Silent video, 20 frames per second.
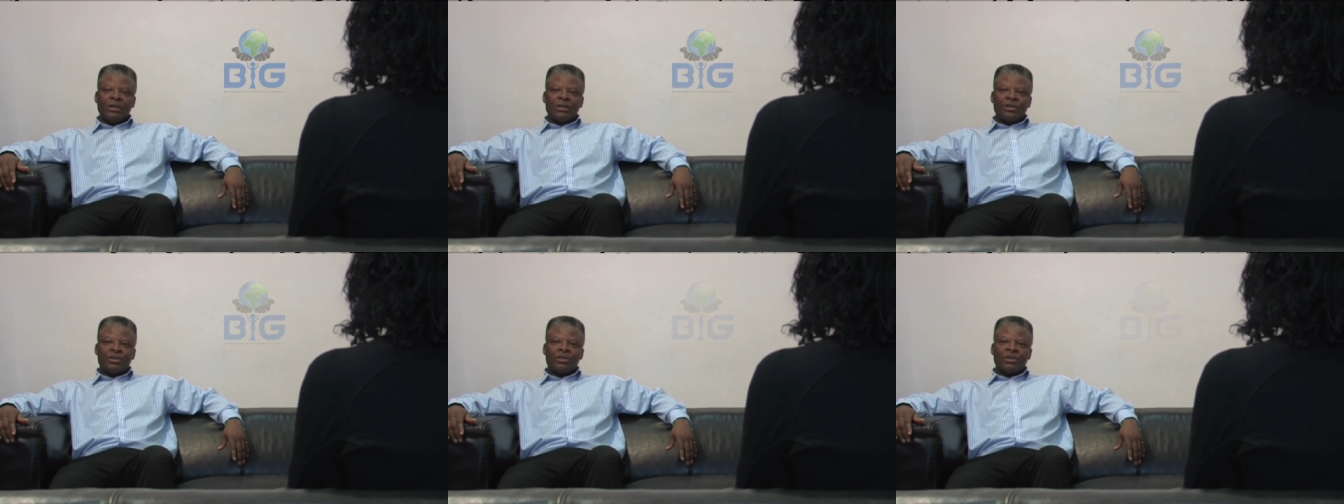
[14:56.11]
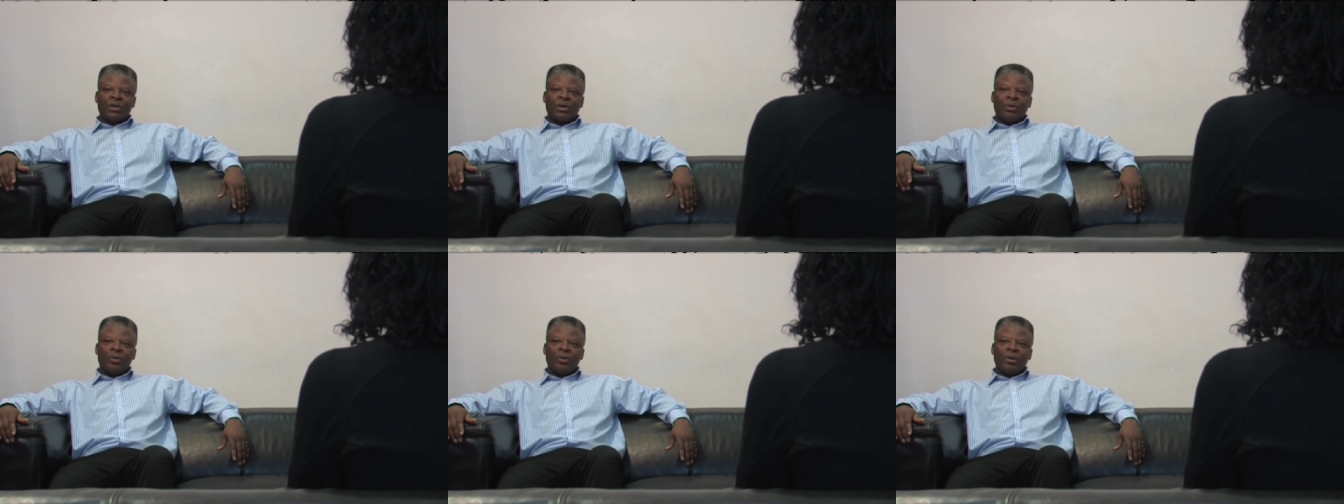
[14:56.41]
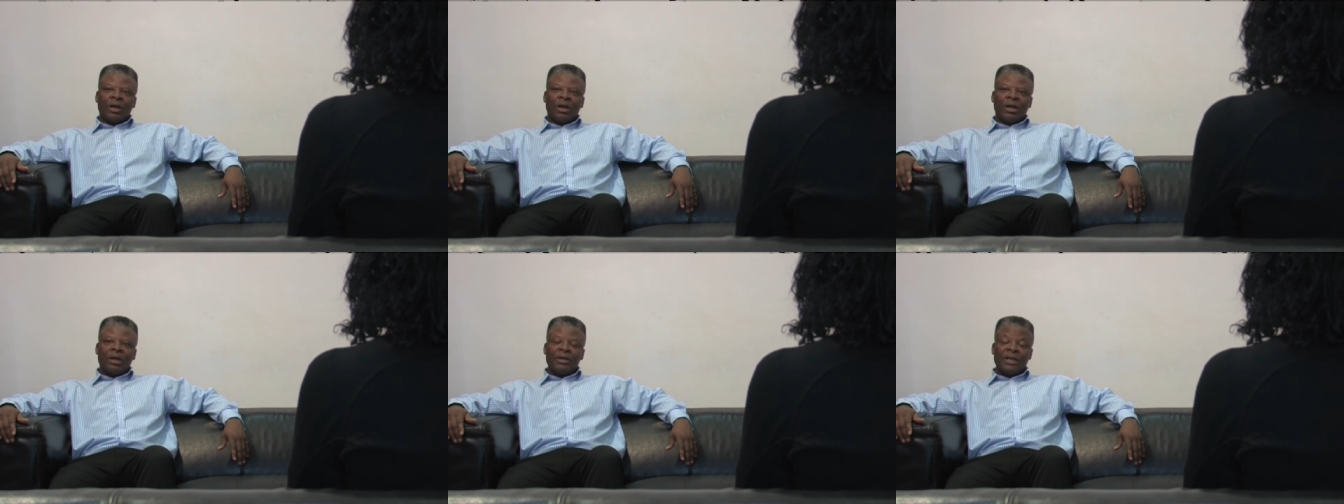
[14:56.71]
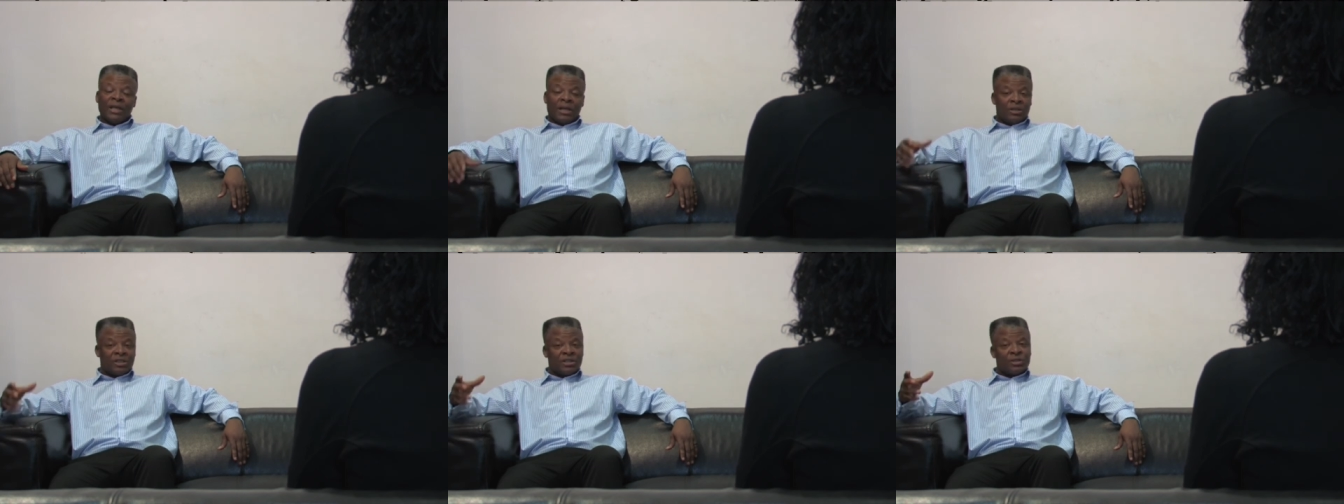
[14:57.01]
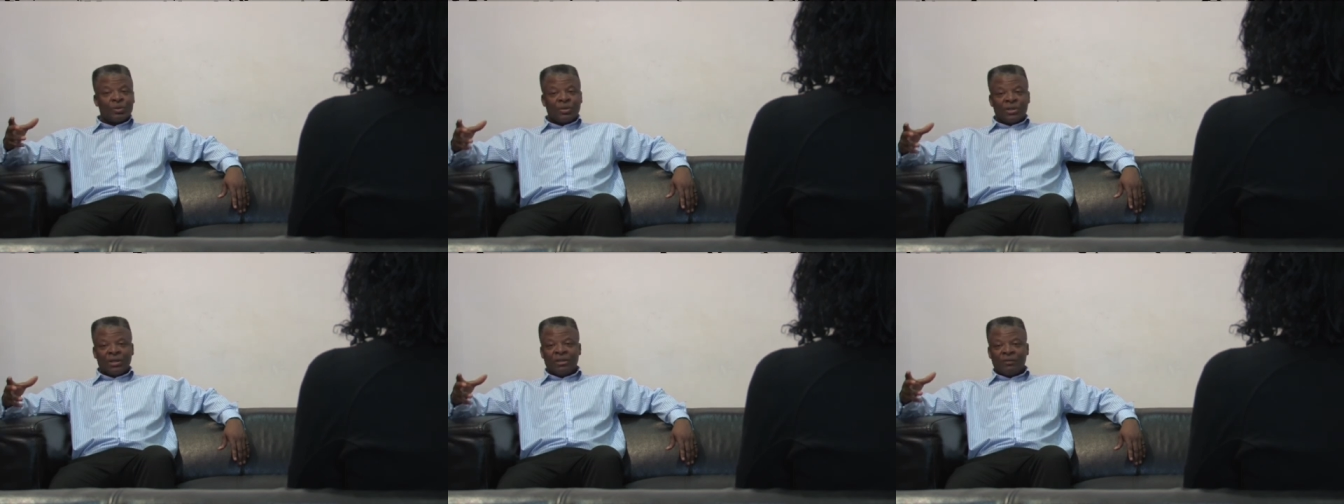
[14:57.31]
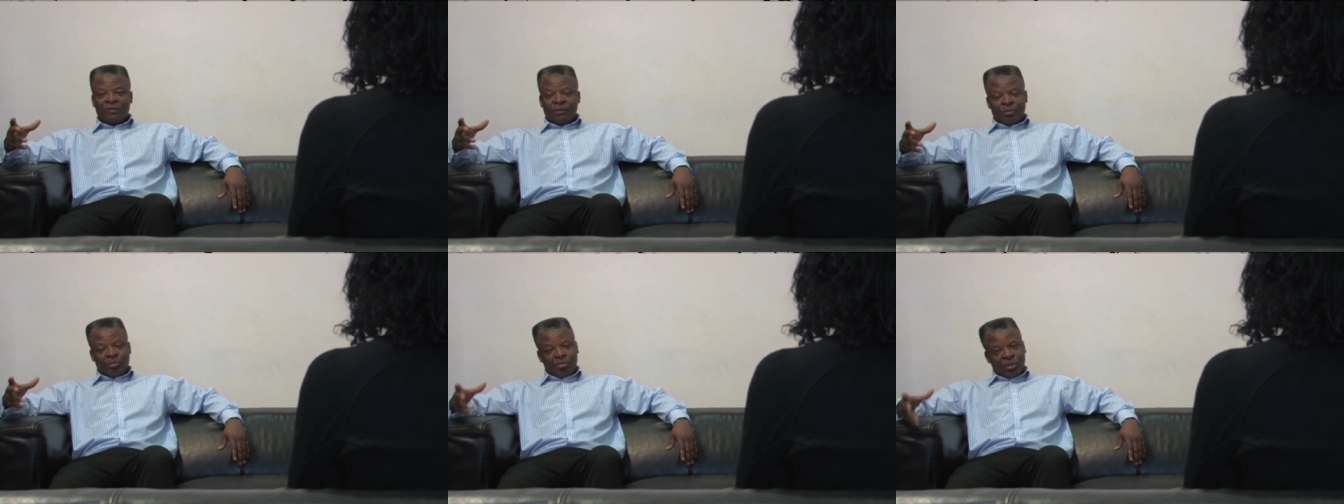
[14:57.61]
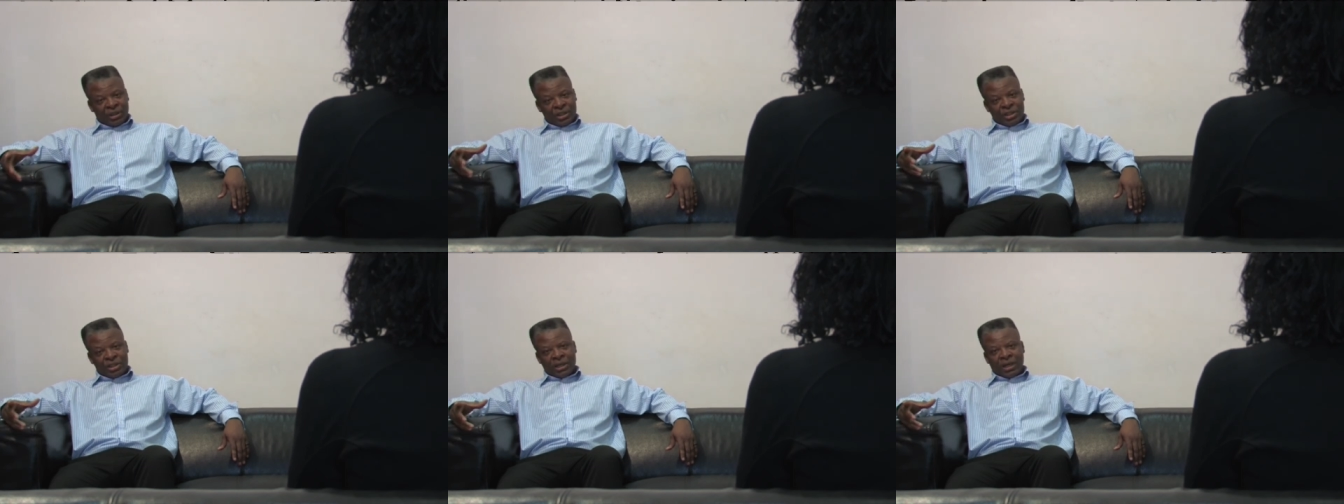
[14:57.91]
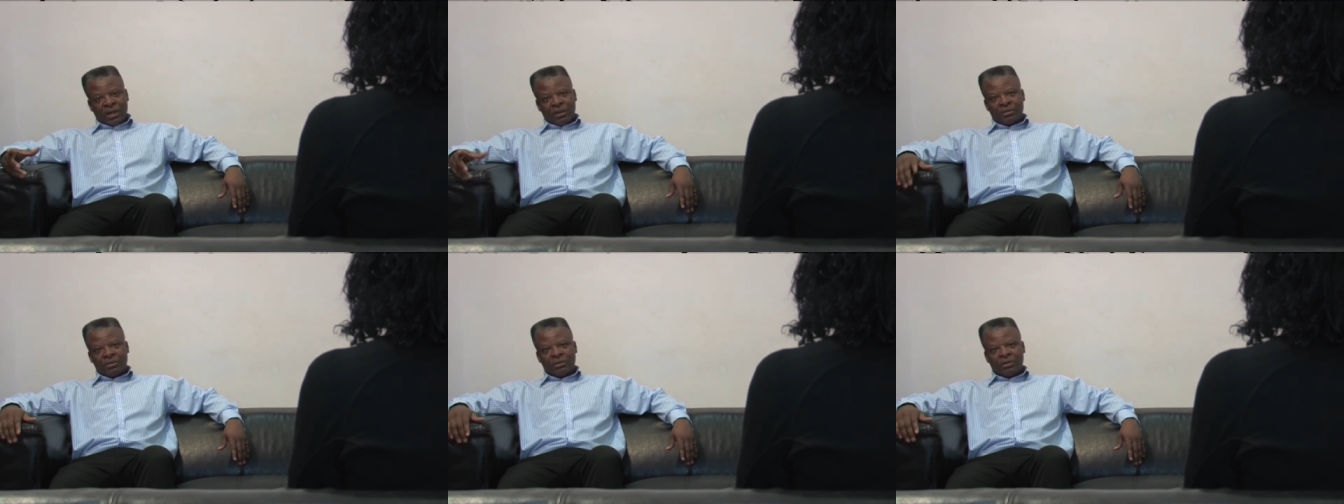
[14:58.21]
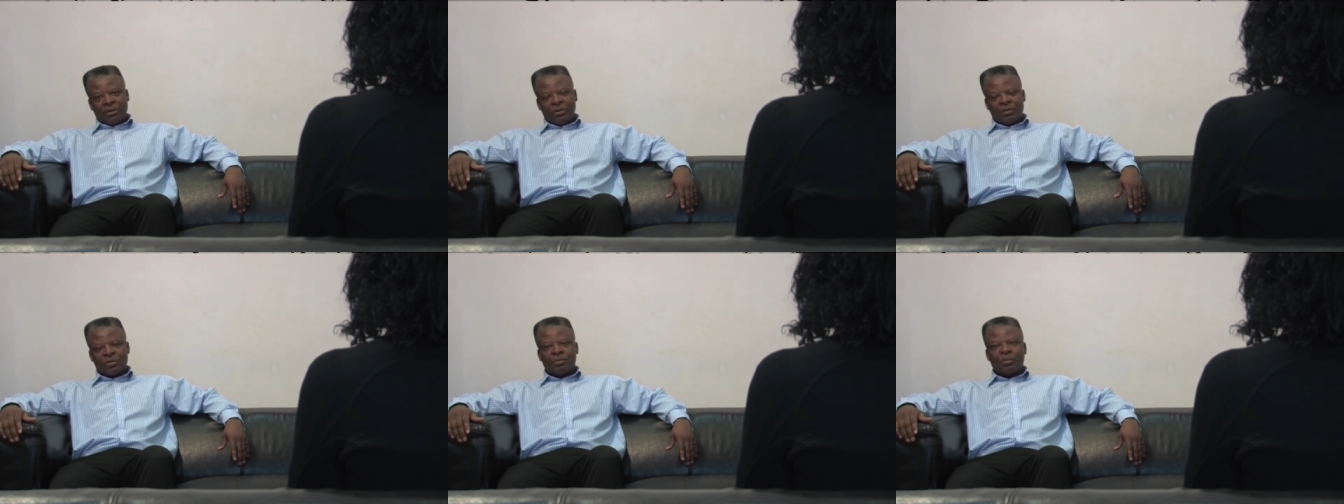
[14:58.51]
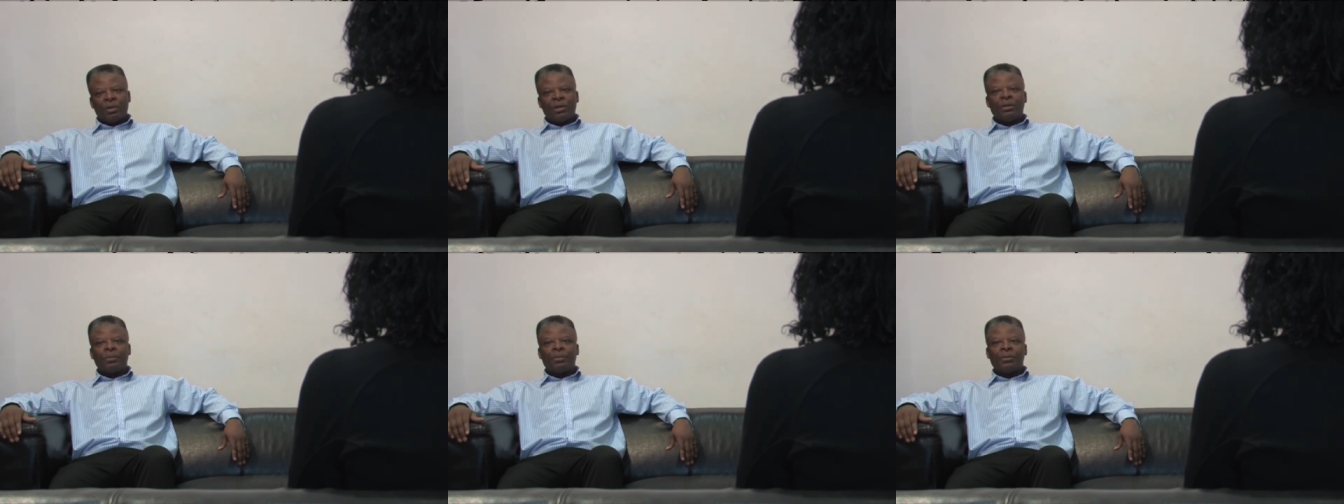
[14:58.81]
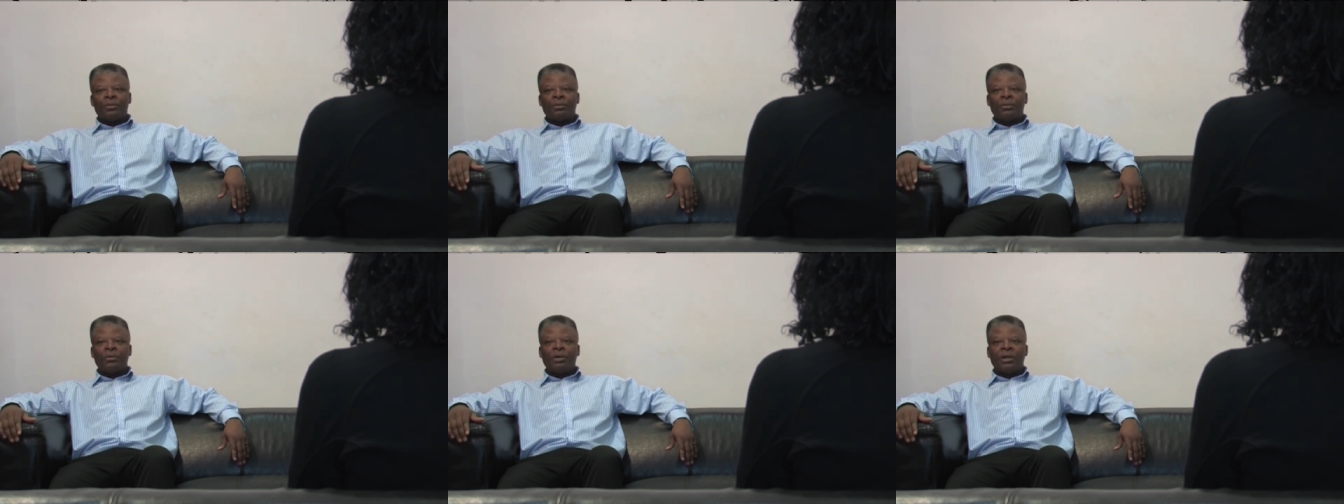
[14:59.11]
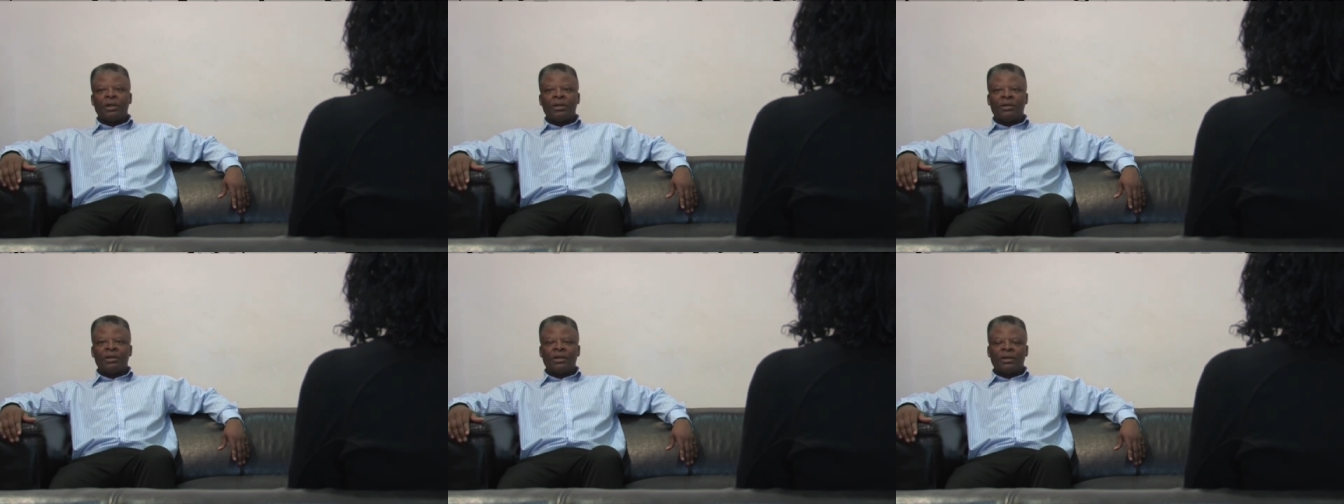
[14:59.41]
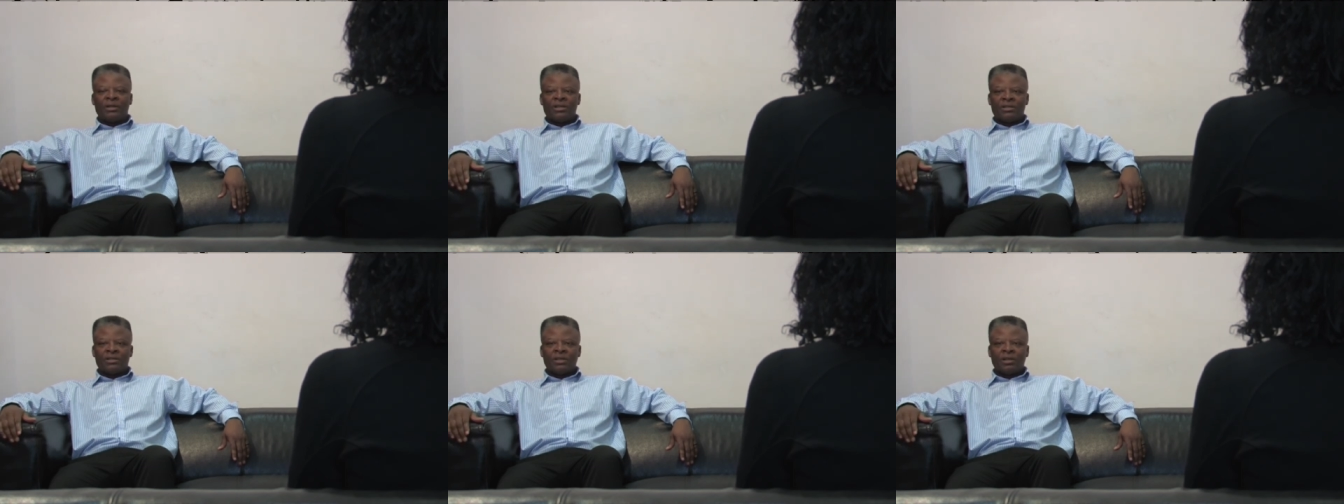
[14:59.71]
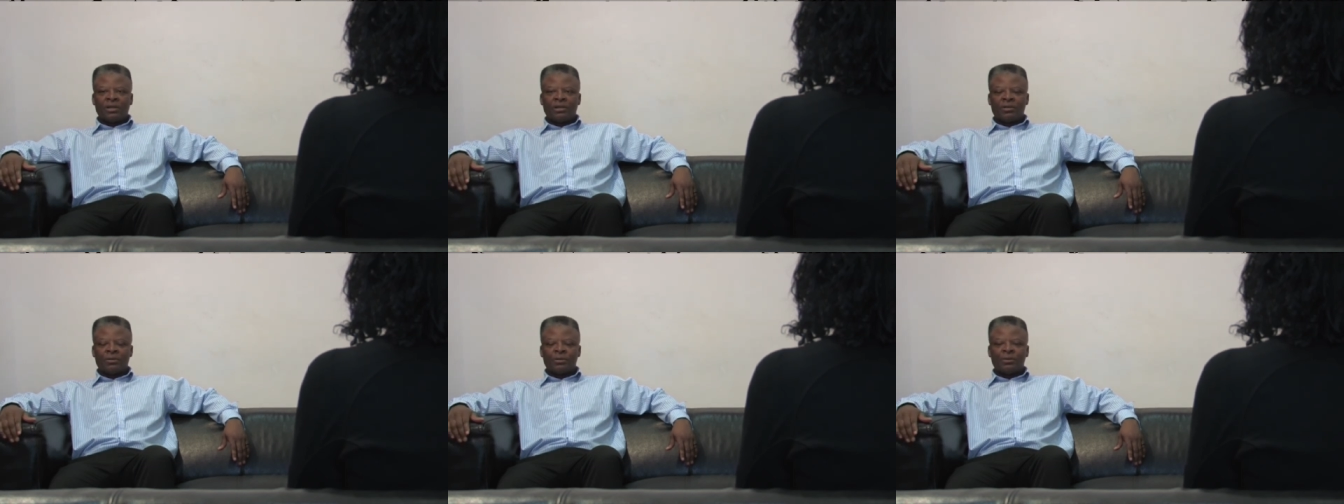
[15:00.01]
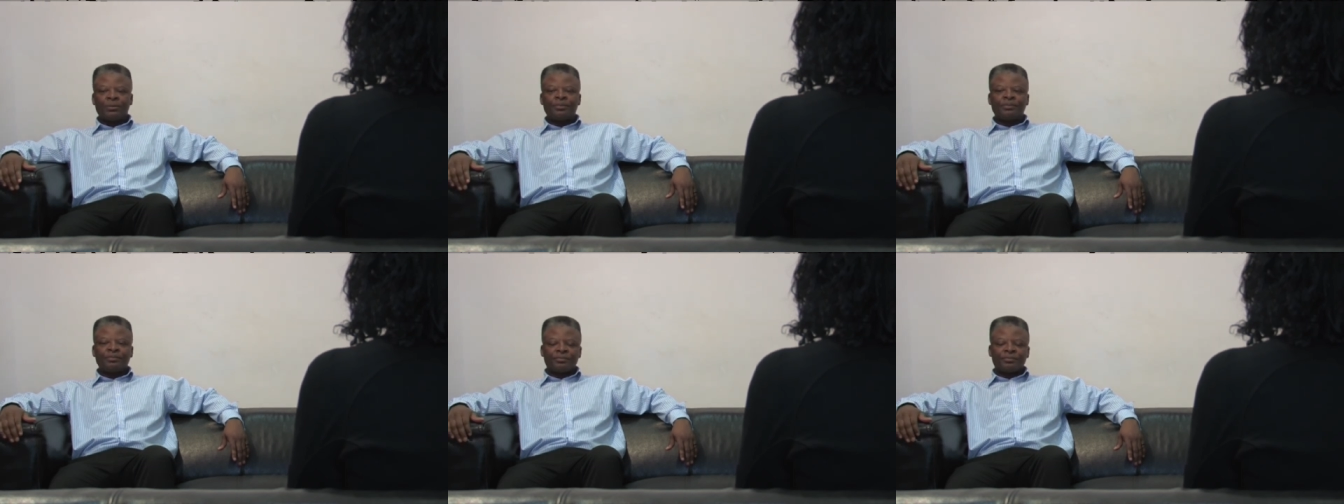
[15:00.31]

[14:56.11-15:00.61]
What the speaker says: So just want to give a big shout out to those people in the inner circle.